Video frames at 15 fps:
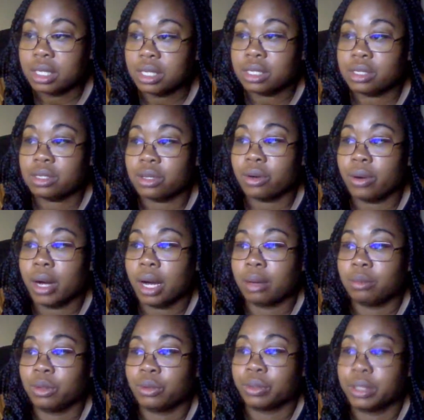So
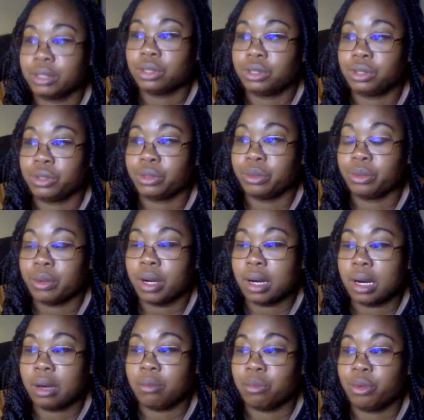I'm going to
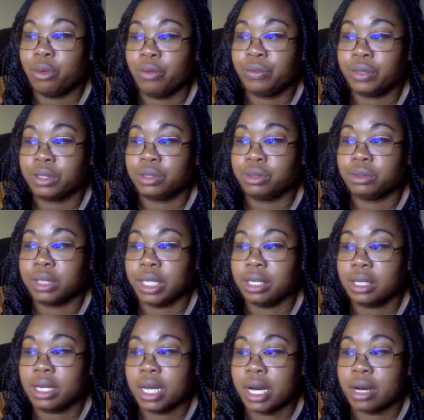move the due date
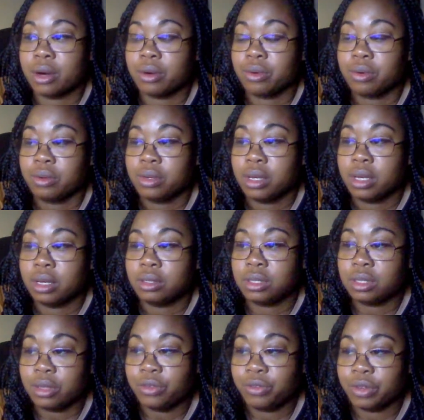now
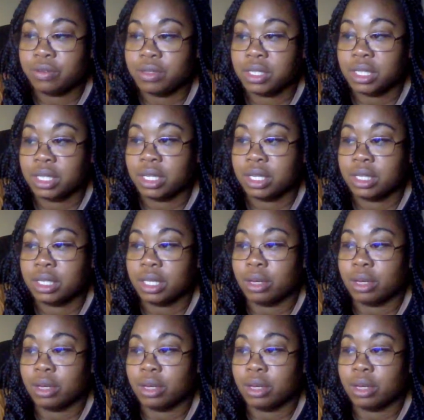to the 15th.